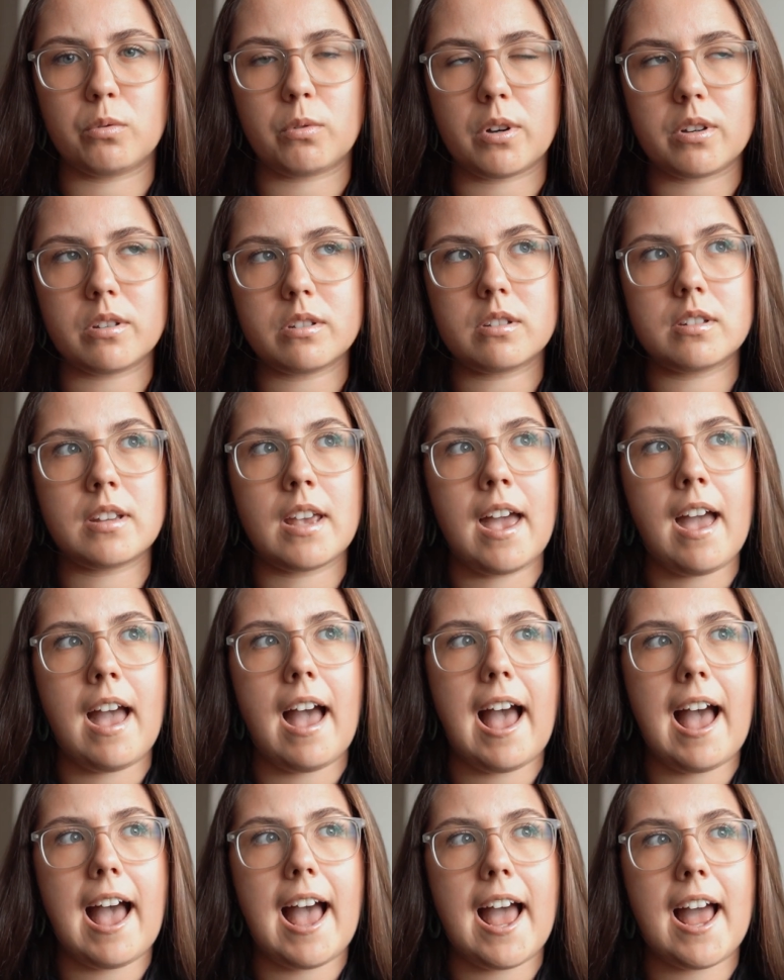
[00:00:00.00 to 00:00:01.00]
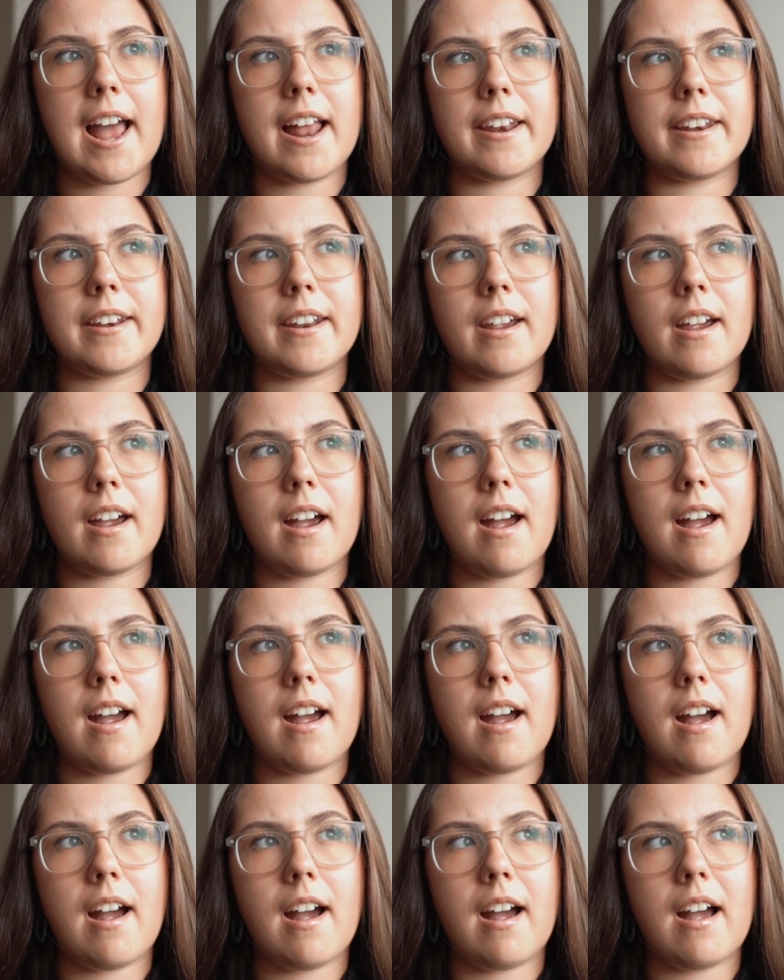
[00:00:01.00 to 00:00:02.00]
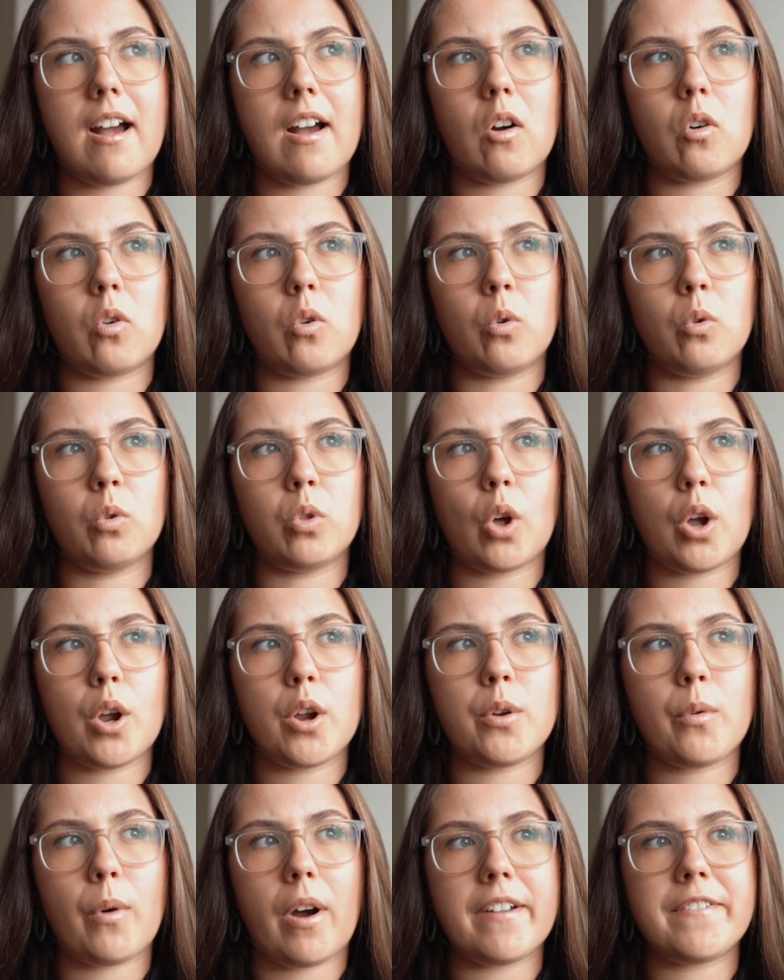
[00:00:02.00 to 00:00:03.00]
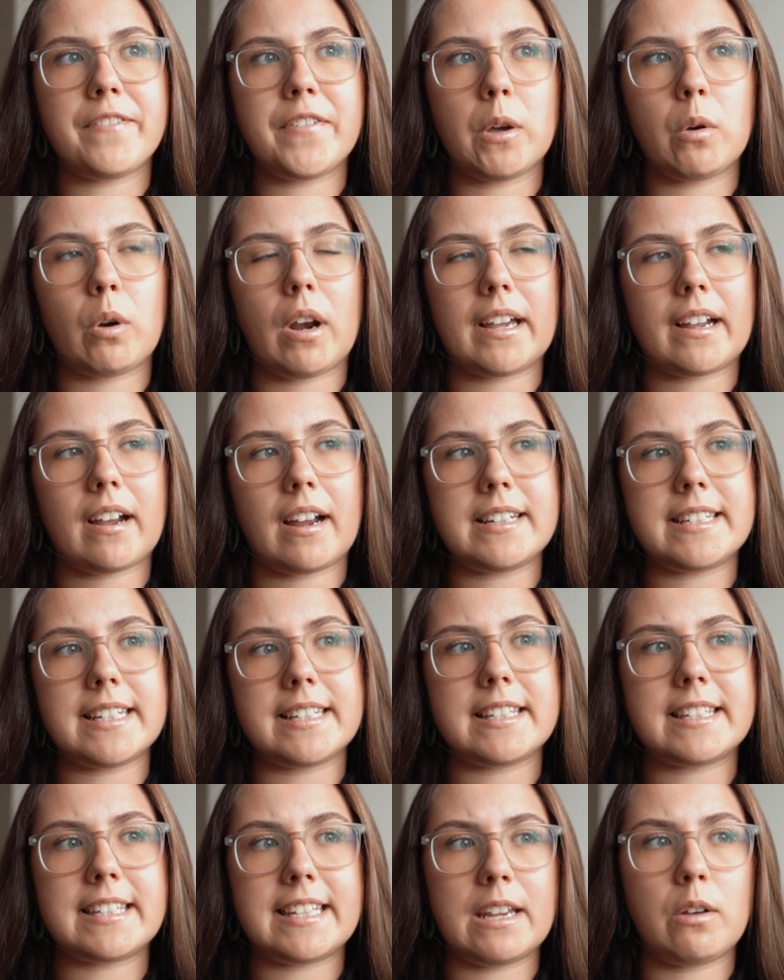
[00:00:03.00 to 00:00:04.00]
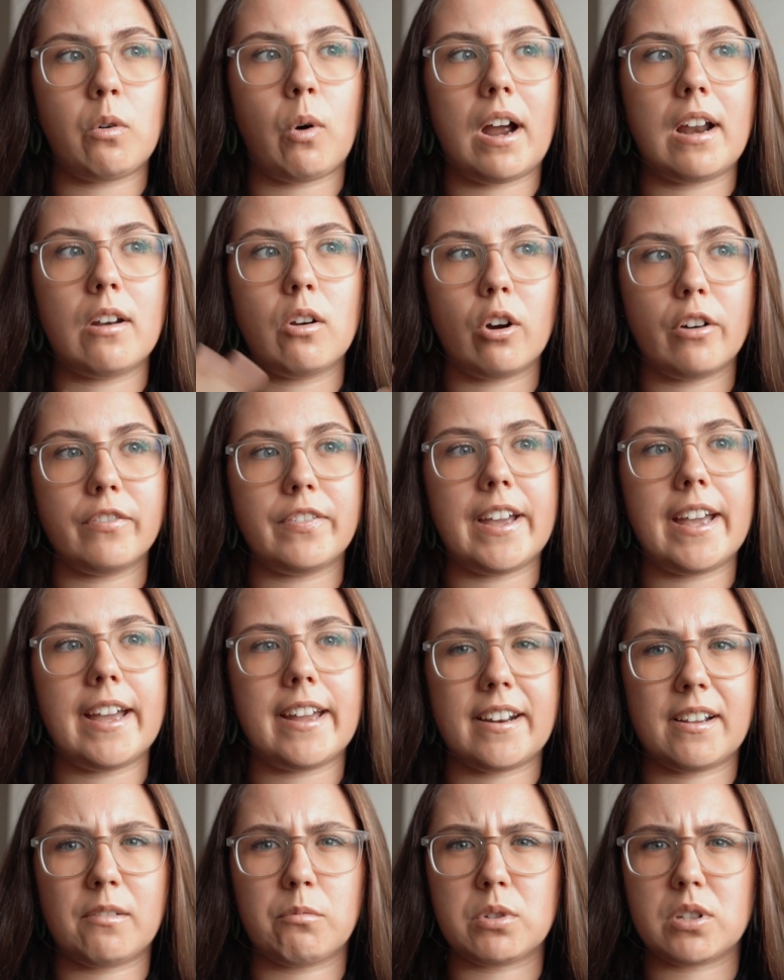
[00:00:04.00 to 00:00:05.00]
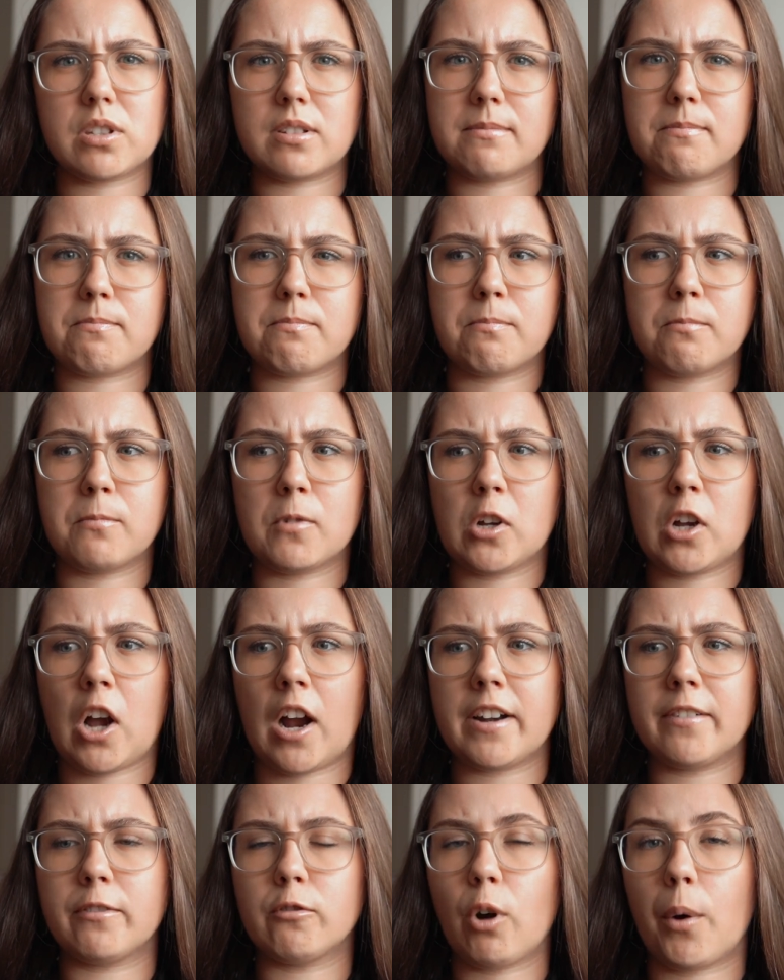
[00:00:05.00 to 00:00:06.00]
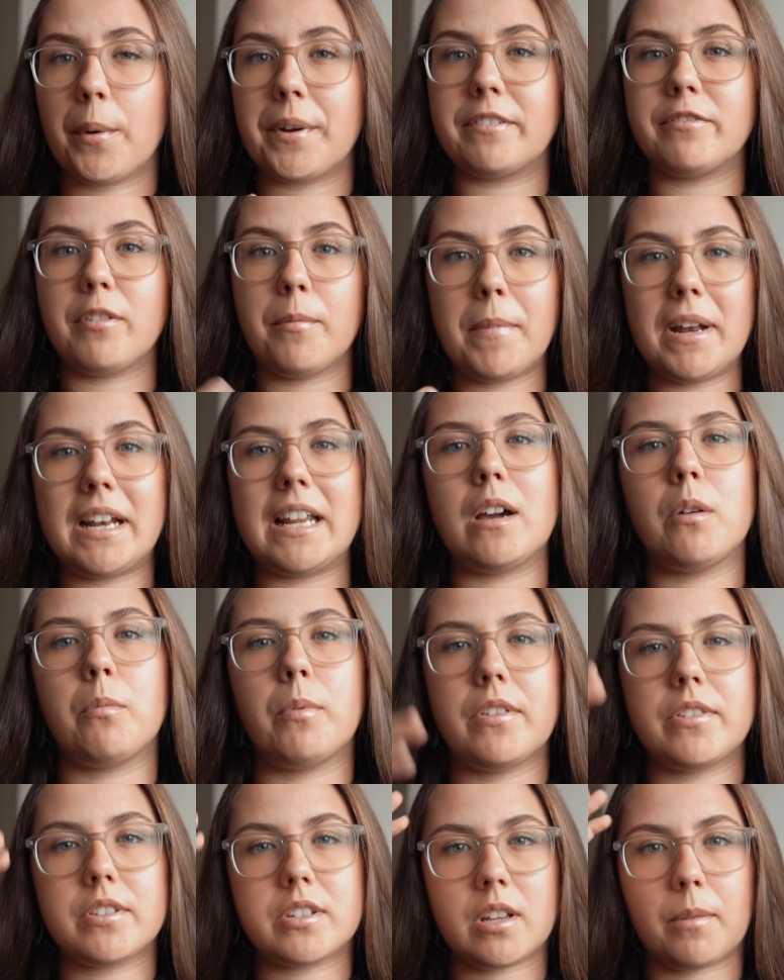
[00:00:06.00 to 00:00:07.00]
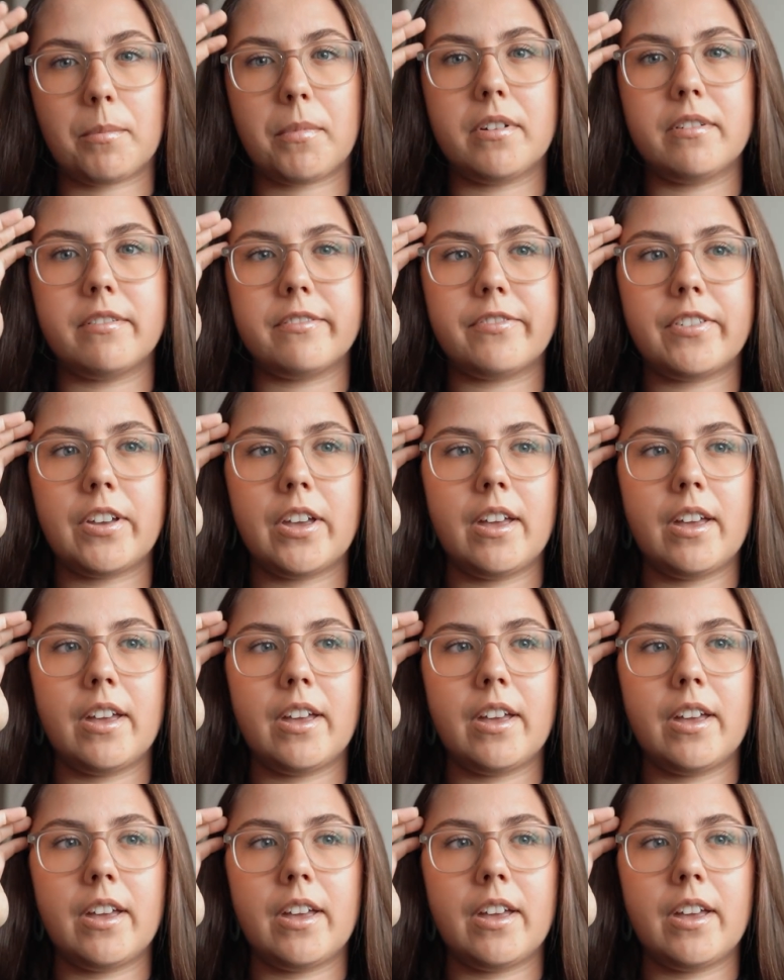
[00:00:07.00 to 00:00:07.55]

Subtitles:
was. And although I feel like I did see quite a lot of it and I was kind of growing familiar with some of